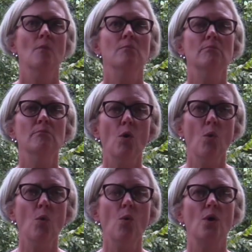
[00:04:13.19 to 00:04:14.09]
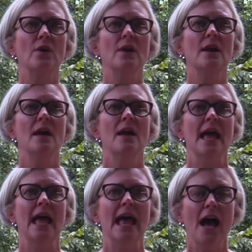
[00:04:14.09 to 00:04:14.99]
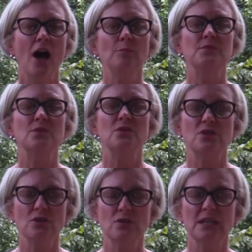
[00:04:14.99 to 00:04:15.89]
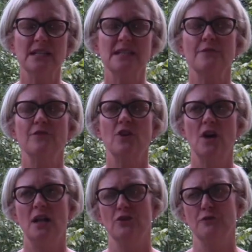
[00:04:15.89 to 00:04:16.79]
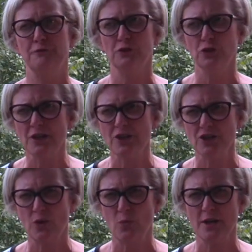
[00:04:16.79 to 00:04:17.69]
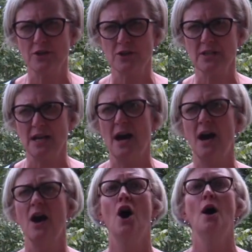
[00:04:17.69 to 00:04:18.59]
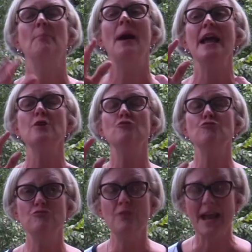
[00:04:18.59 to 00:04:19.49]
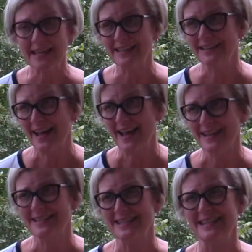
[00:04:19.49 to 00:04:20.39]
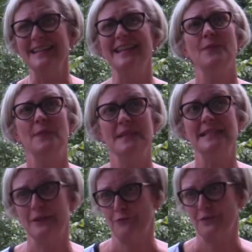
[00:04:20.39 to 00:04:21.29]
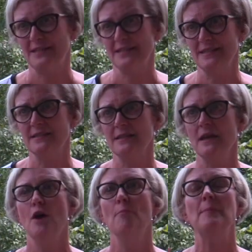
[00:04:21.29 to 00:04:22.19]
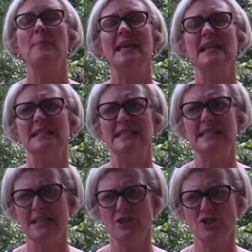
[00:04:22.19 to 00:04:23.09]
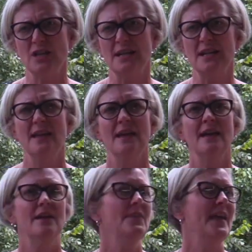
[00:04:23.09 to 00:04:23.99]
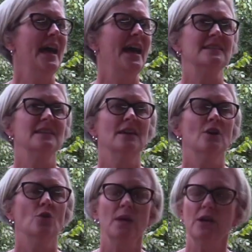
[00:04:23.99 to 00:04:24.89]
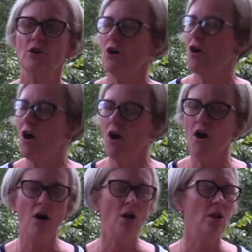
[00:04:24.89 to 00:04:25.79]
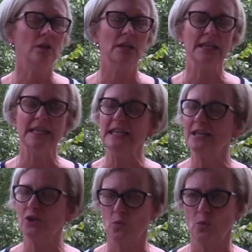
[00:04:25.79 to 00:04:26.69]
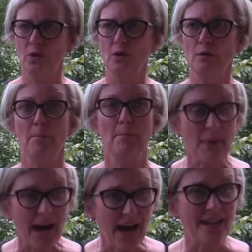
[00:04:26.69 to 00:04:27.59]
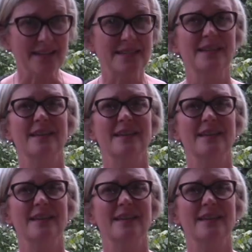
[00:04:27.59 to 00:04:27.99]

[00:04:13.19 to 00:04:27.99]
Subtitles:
Moore helps students of color flourish at Ouachita by recognizing the differences, by paying attention that we are all equal, but